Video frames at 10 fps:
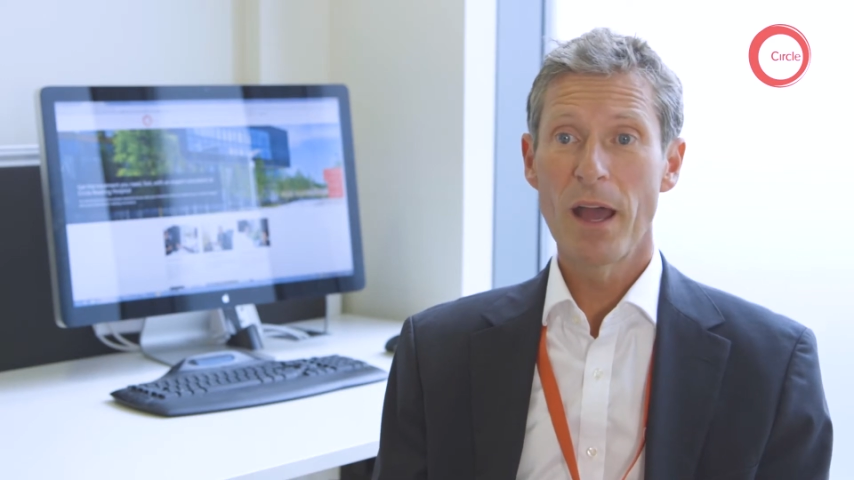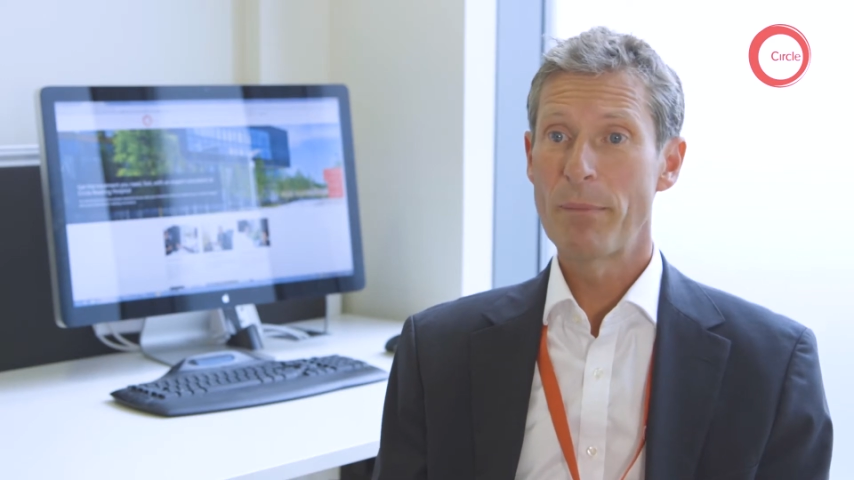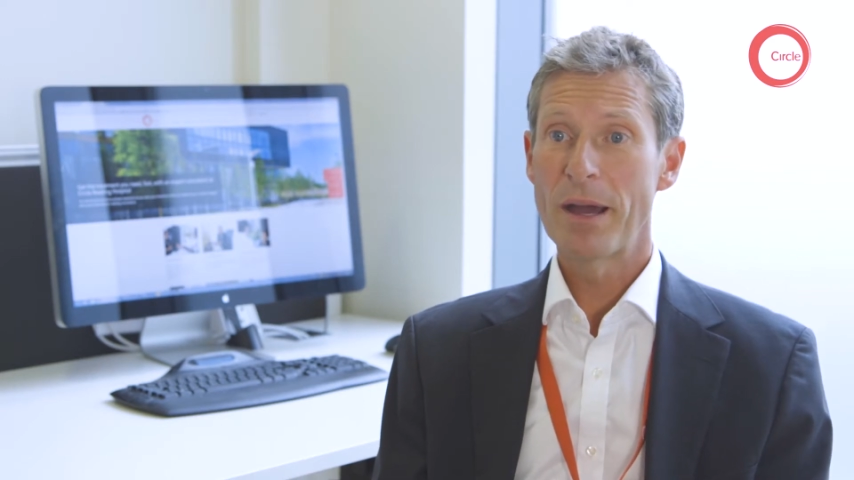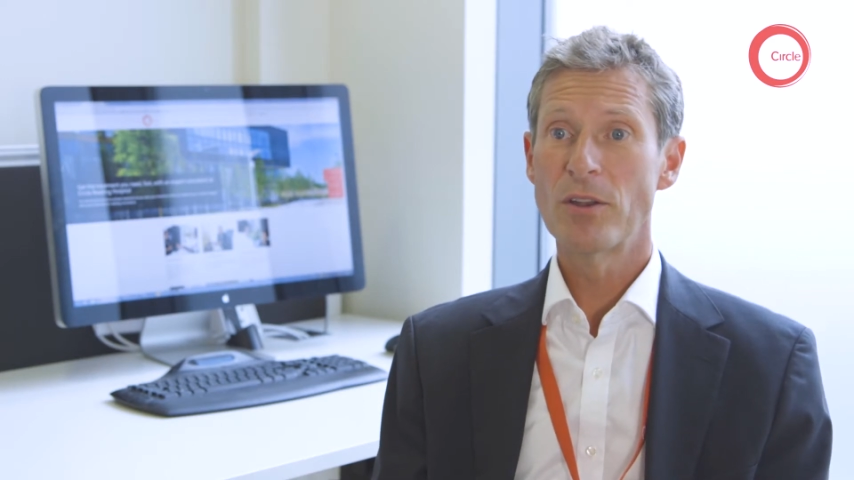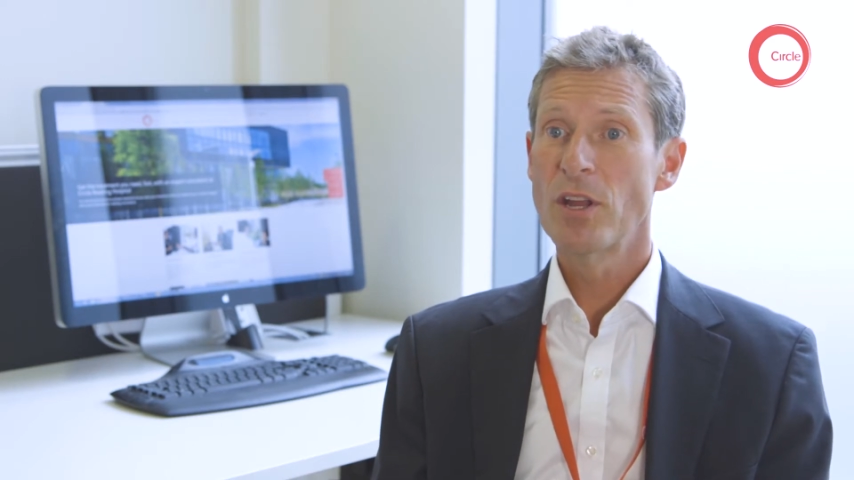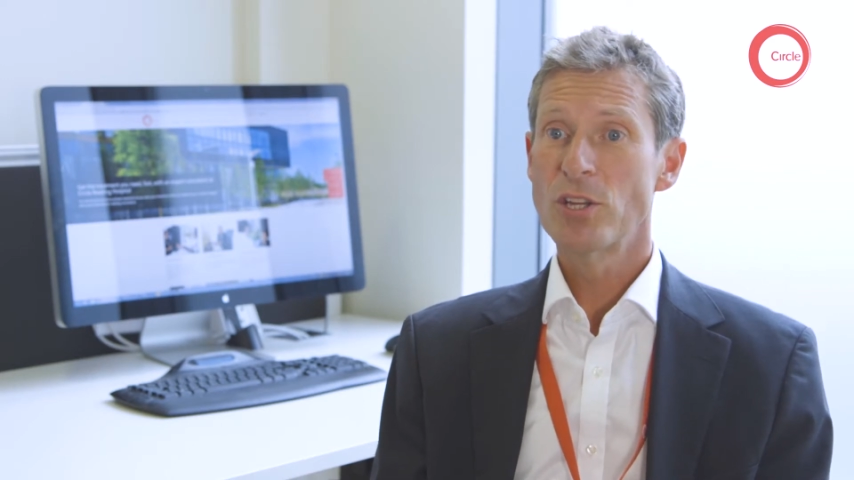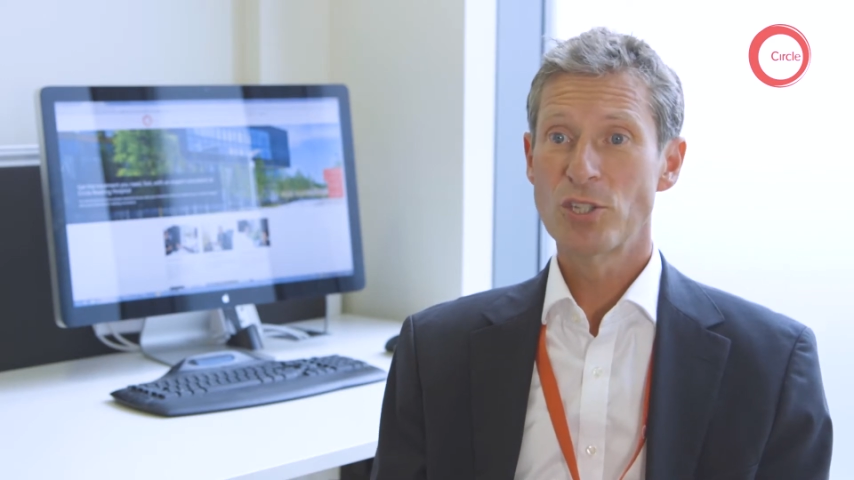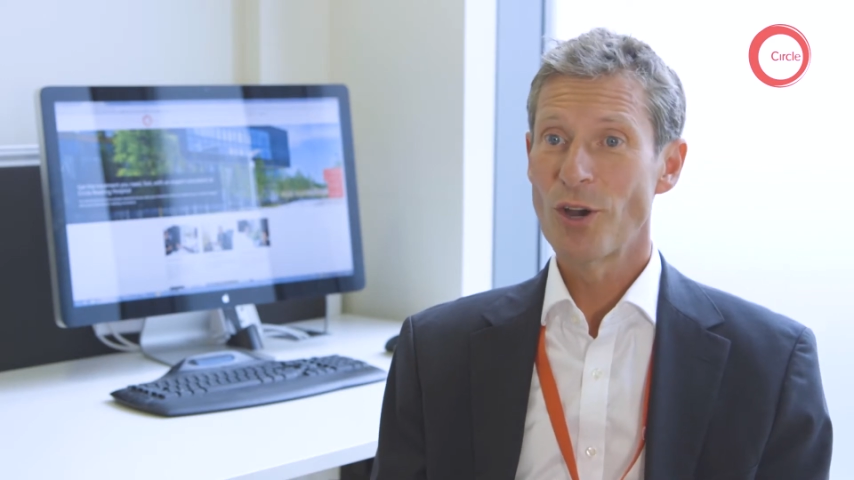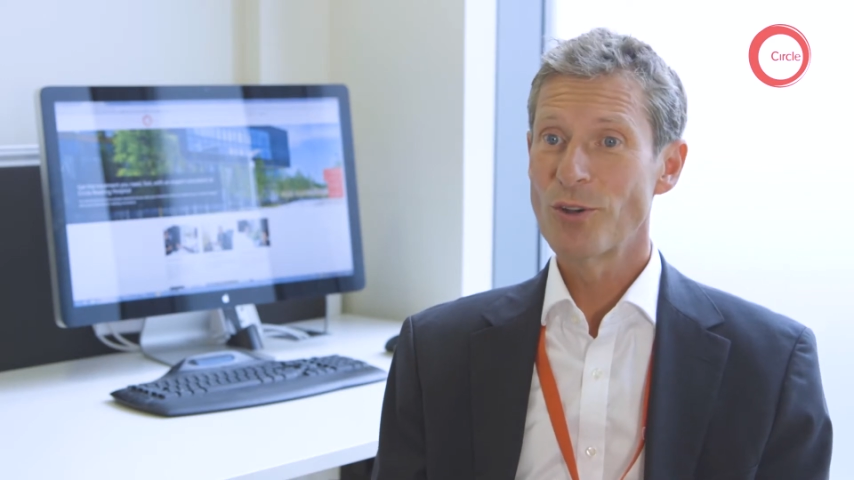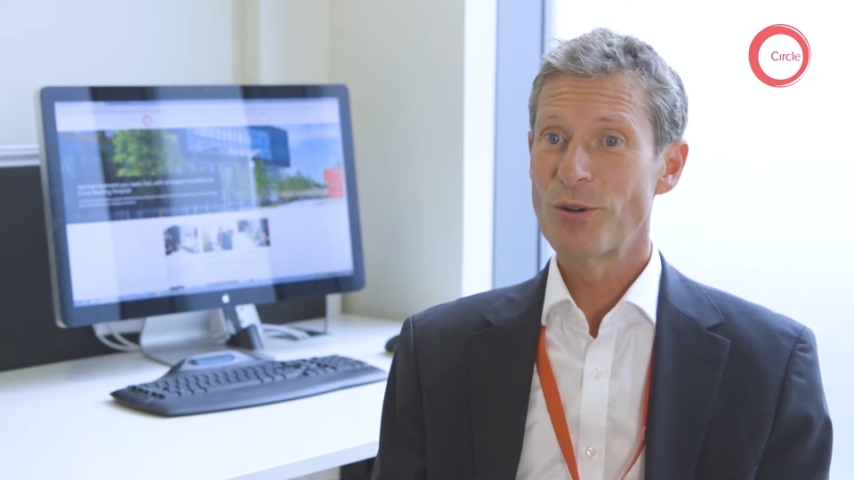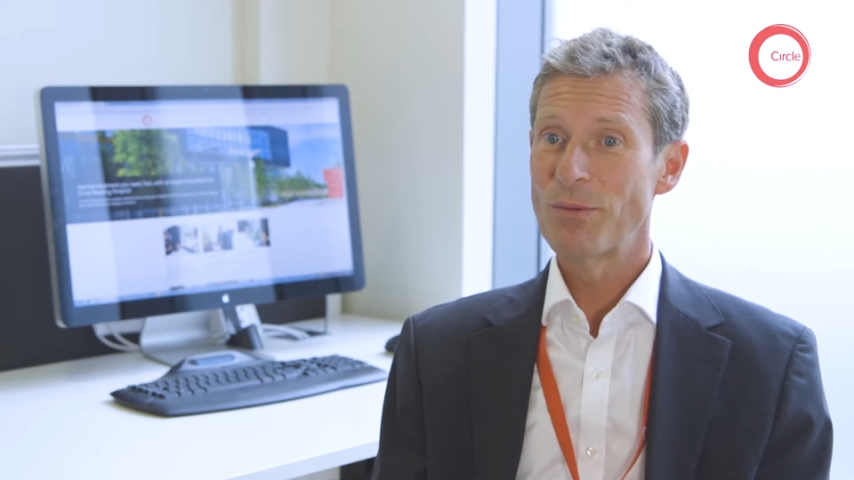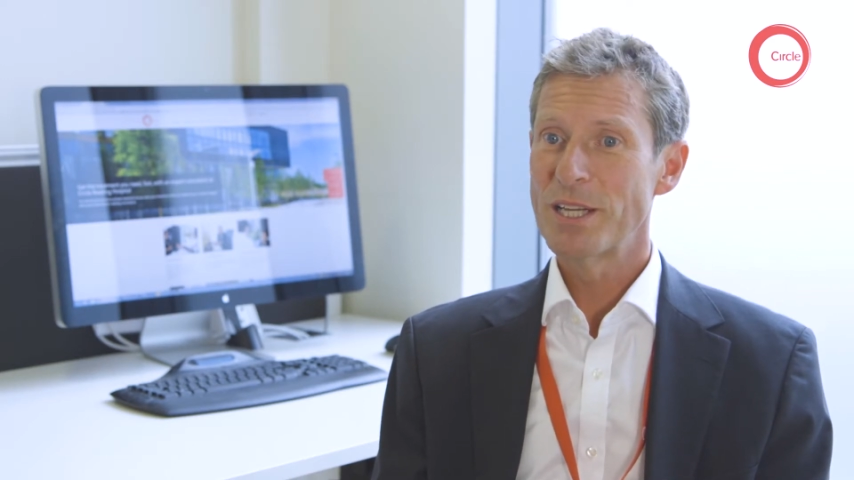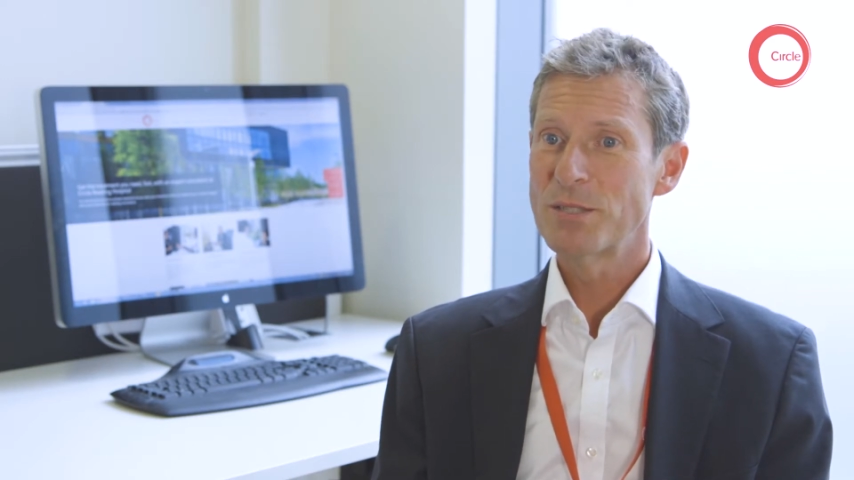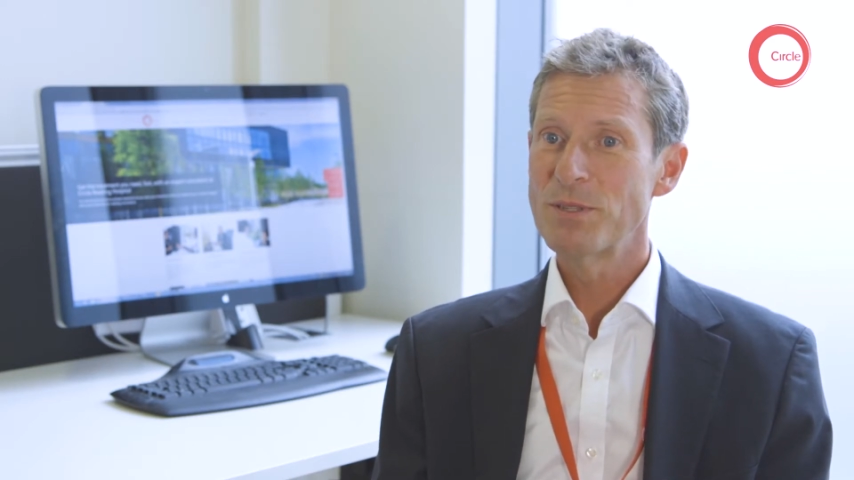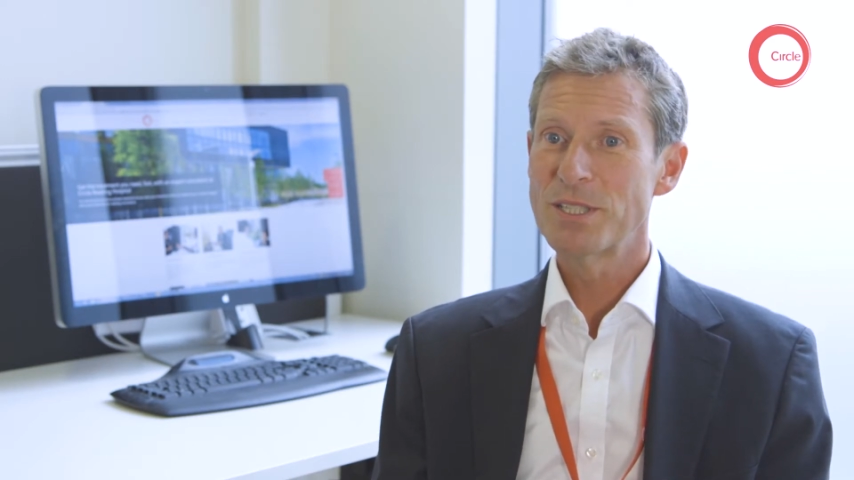about shoulder
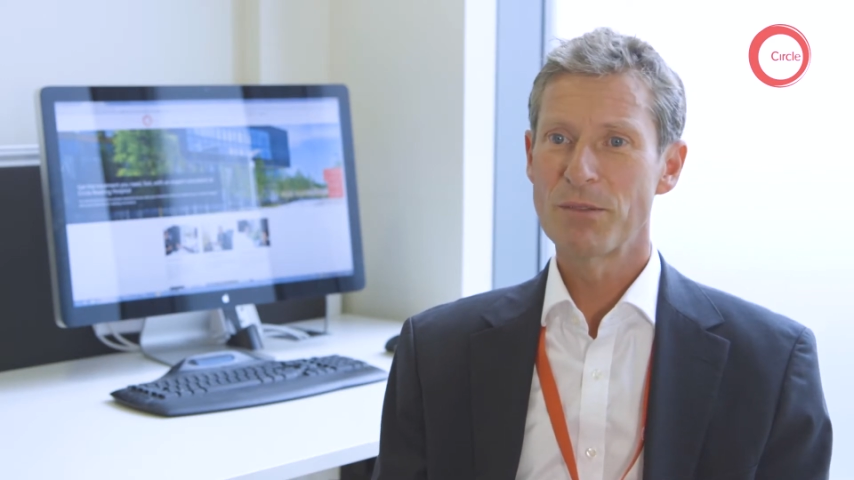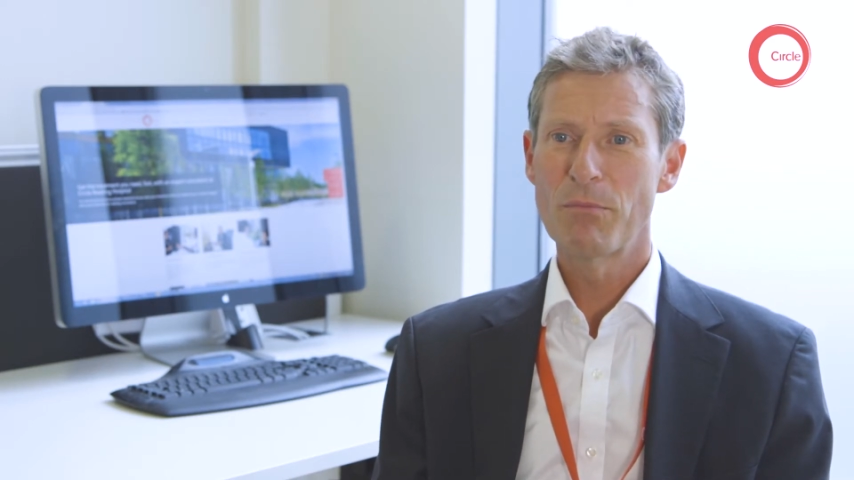replacements,